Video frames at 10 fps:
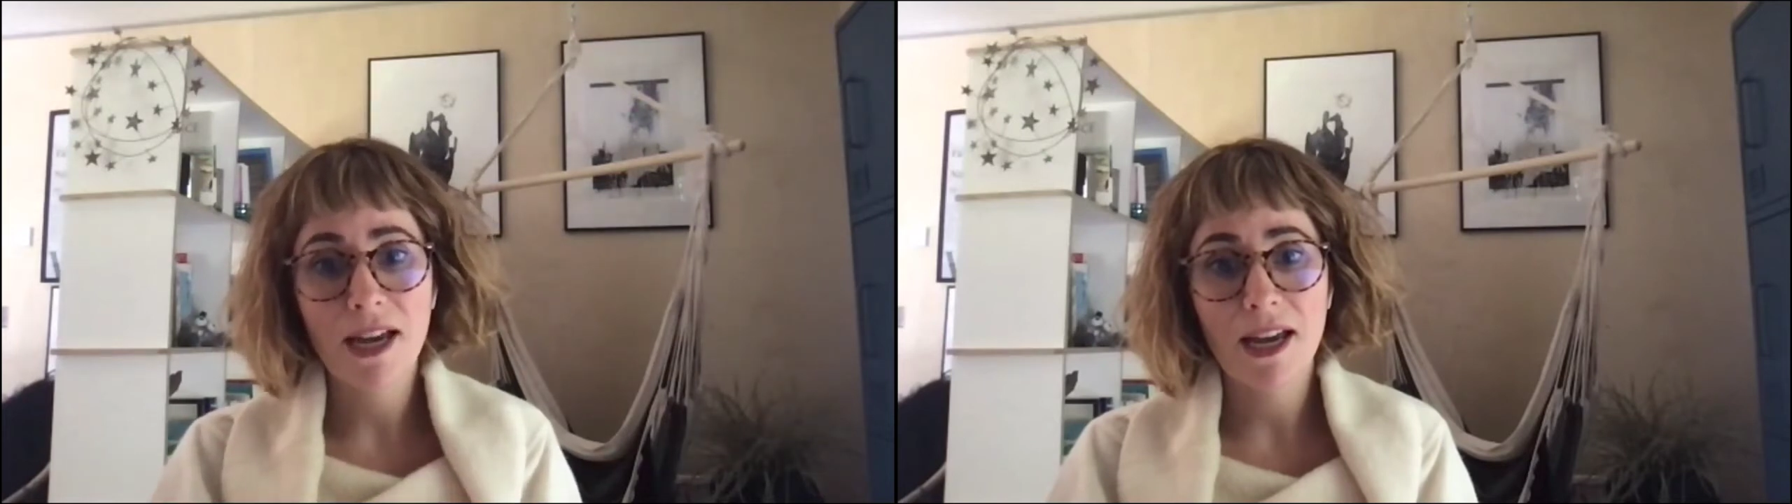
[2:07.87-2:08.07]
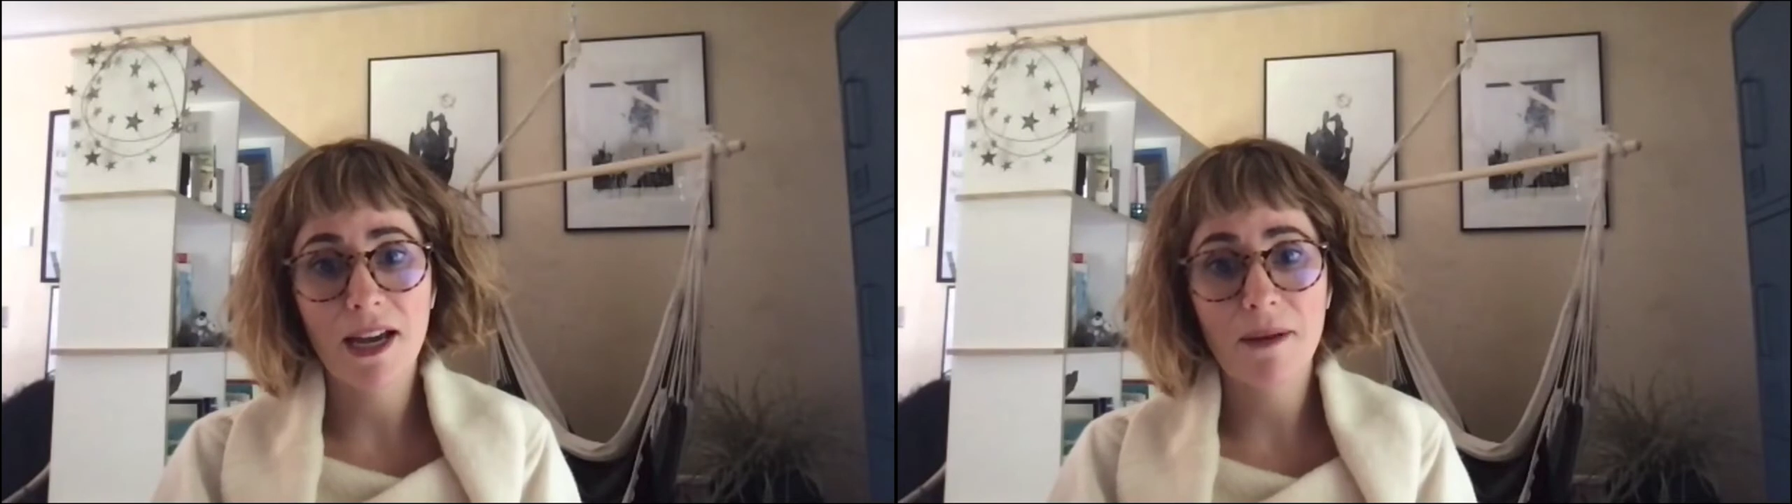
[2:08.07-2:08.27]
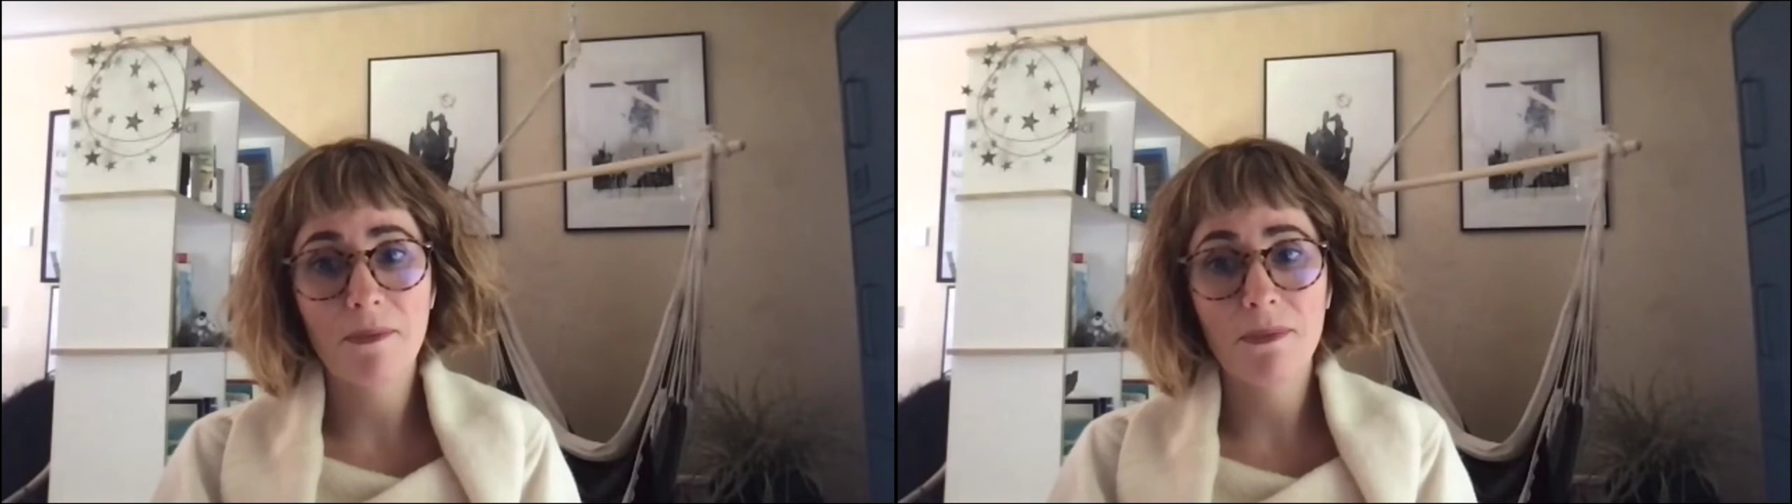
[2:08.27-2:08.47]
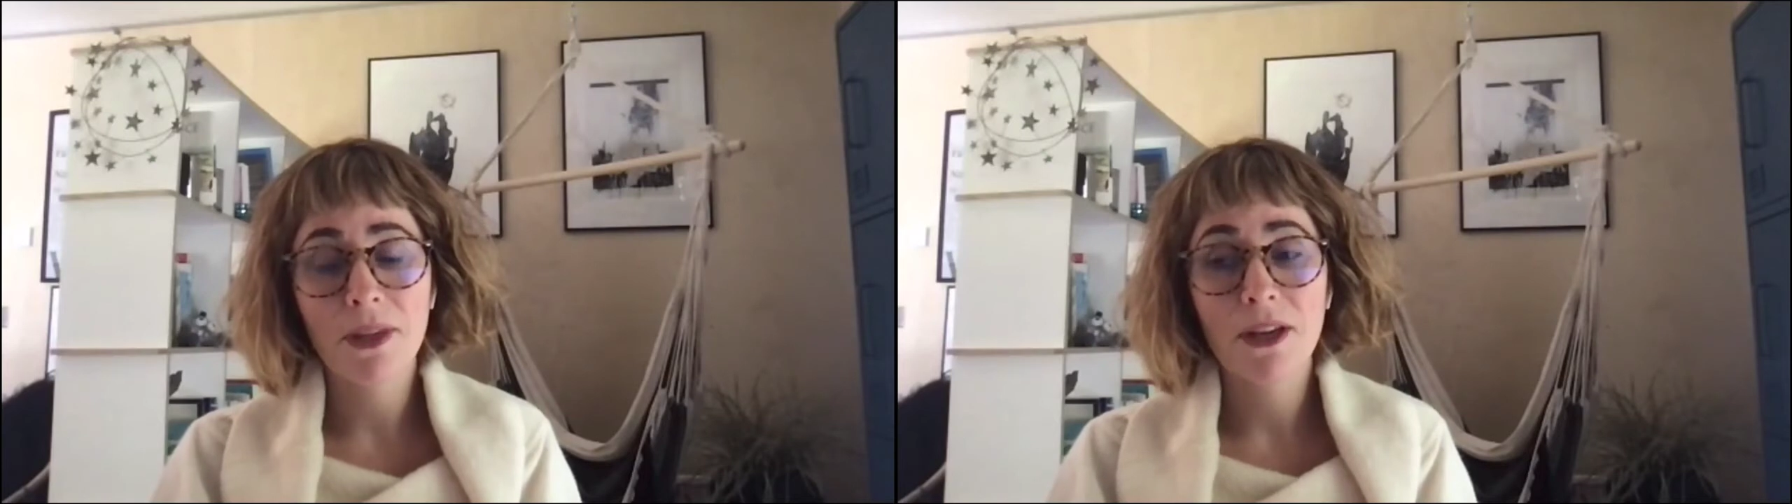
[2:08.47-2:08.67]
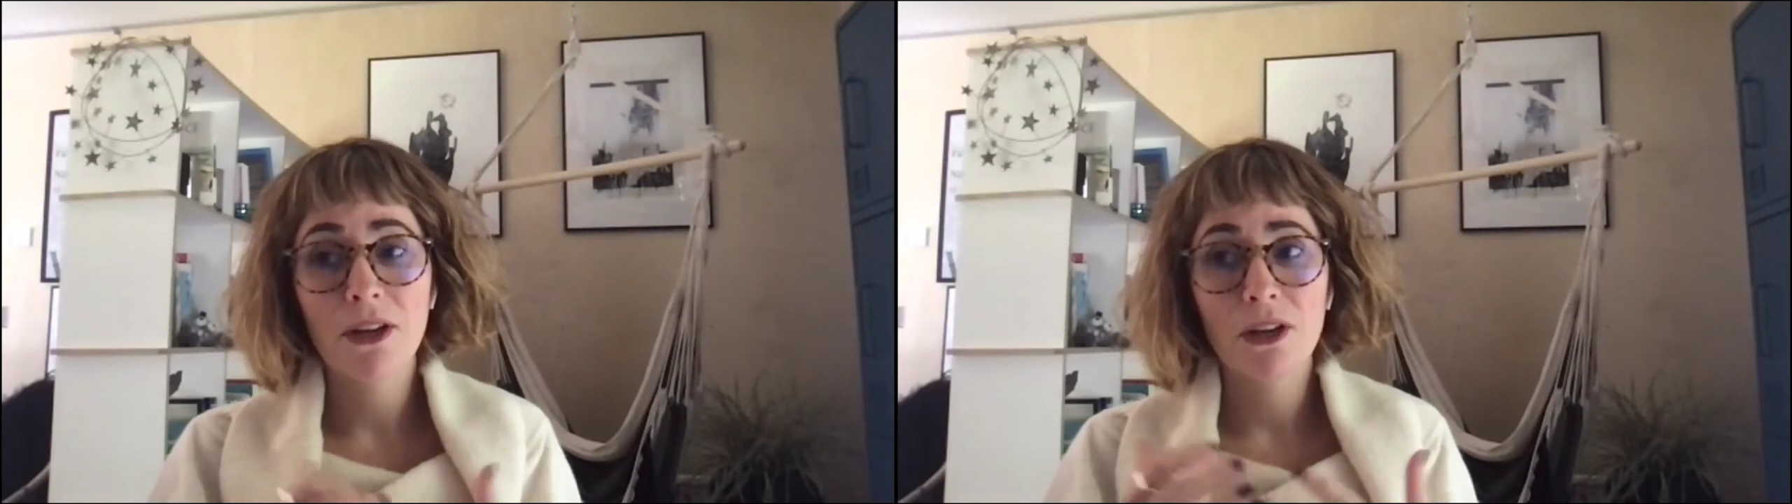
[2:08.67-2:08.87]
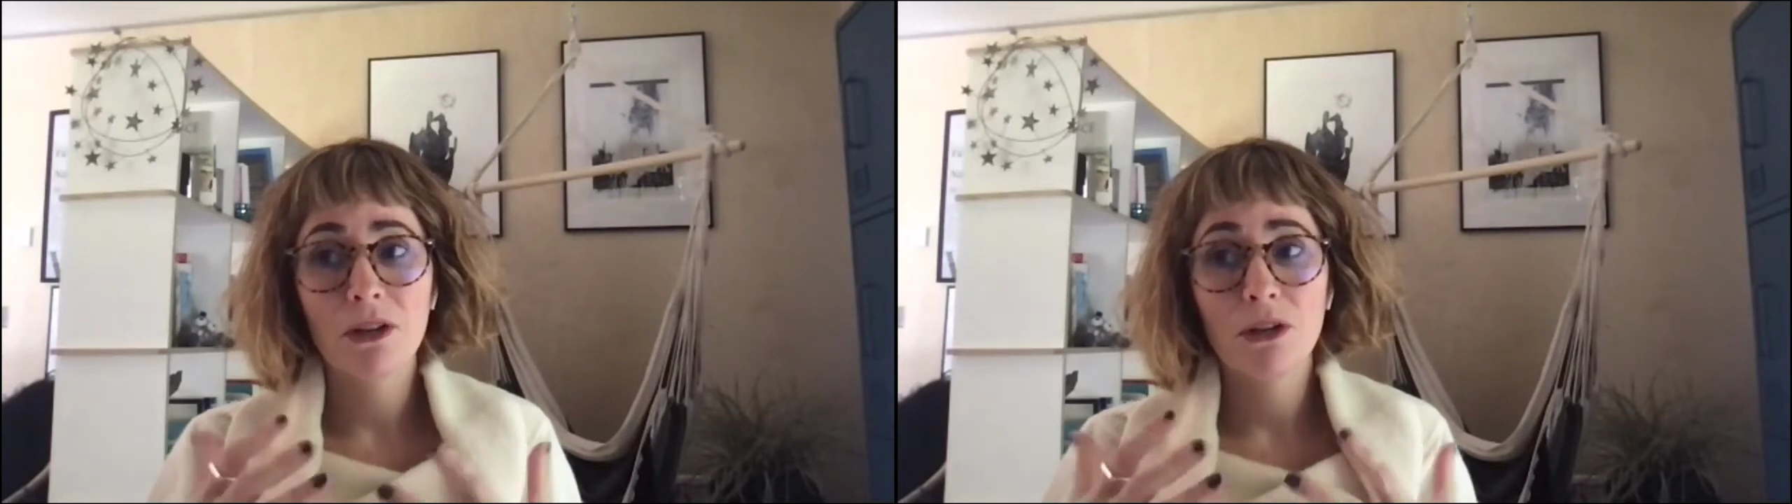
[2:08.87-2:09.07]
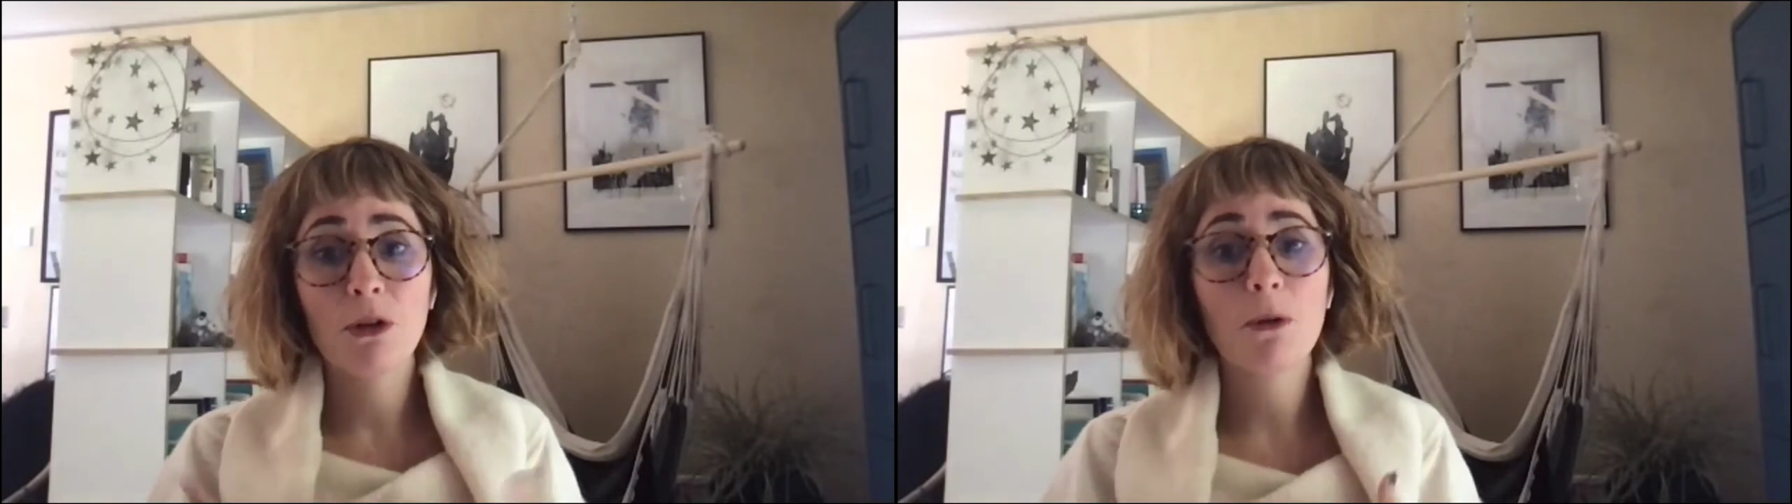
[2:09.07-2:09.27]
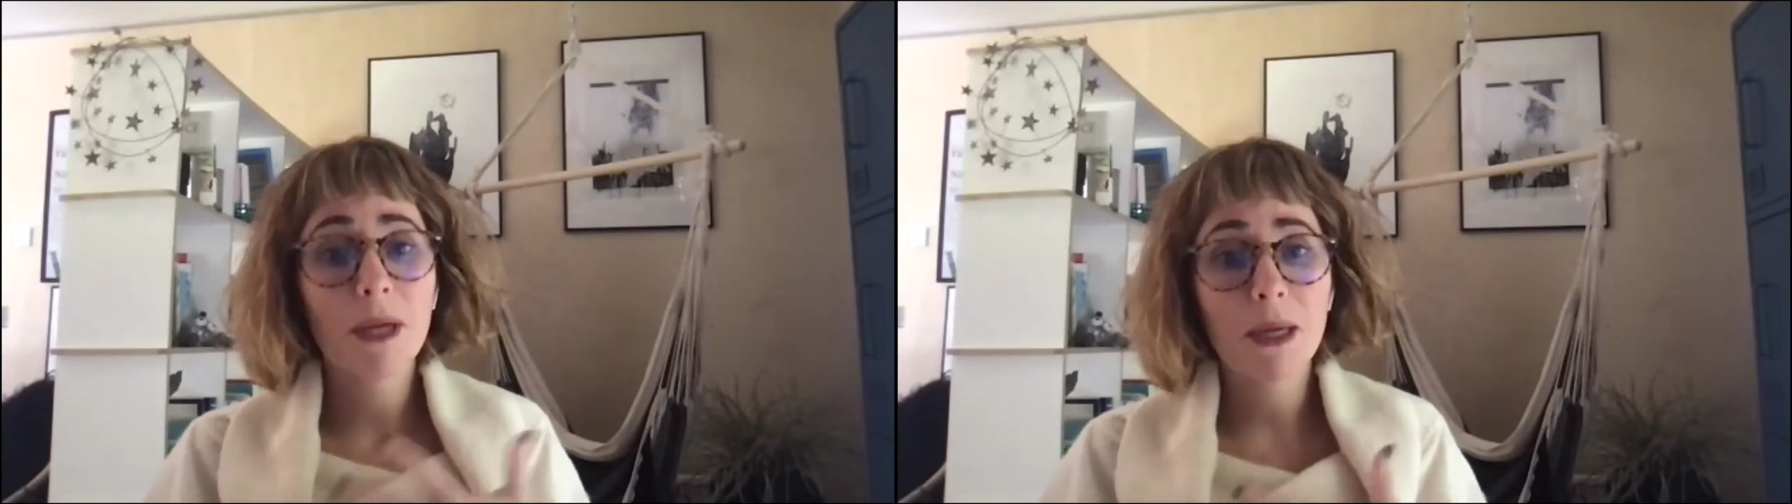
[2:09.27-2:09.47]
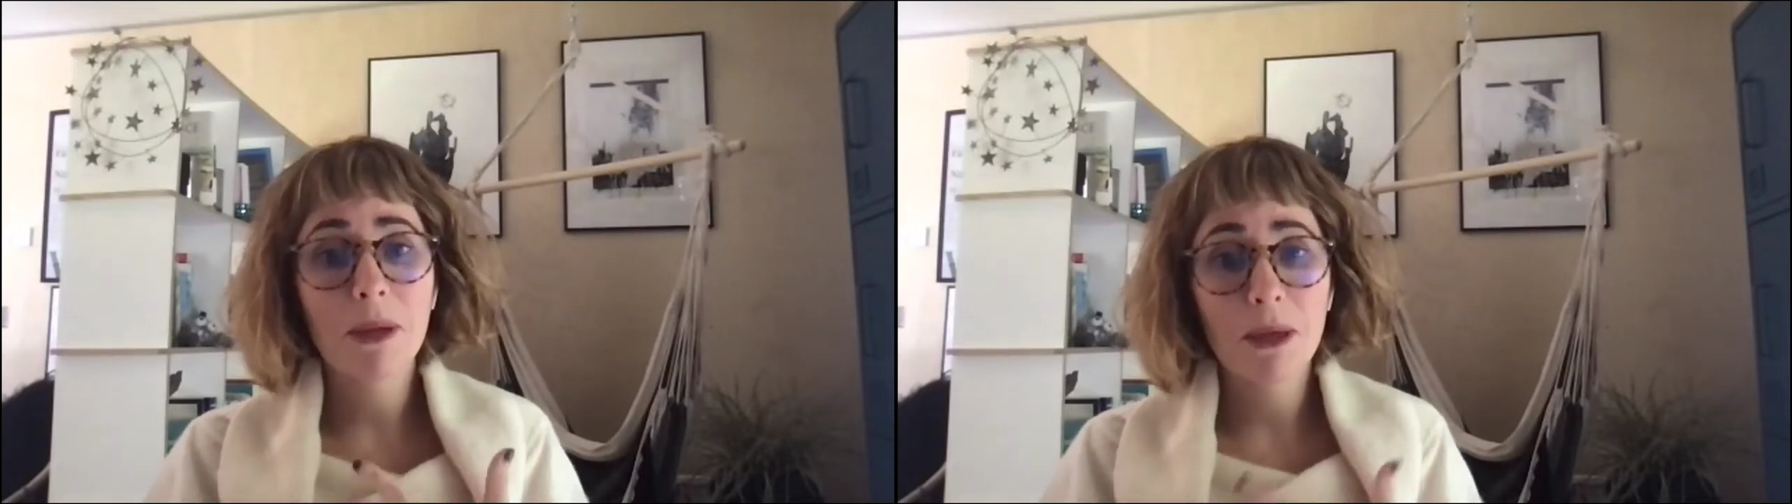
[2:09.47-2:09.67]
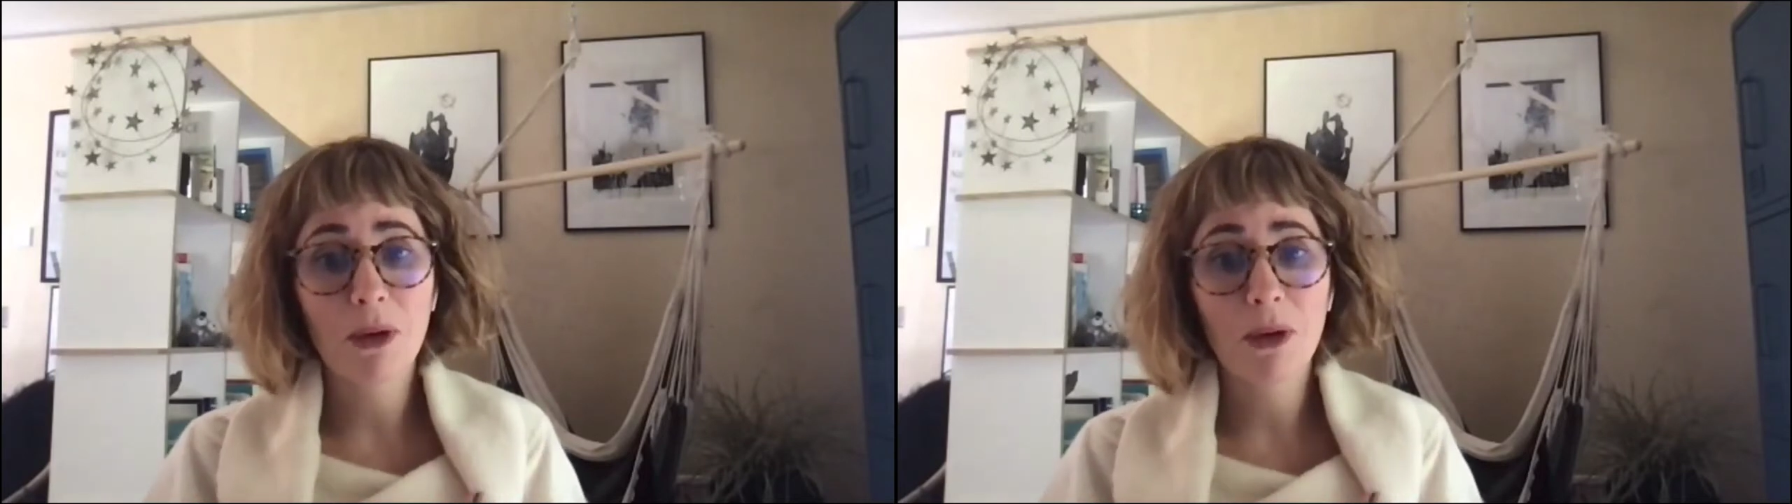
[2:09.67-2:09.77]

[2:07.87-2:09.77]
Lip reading: Your baby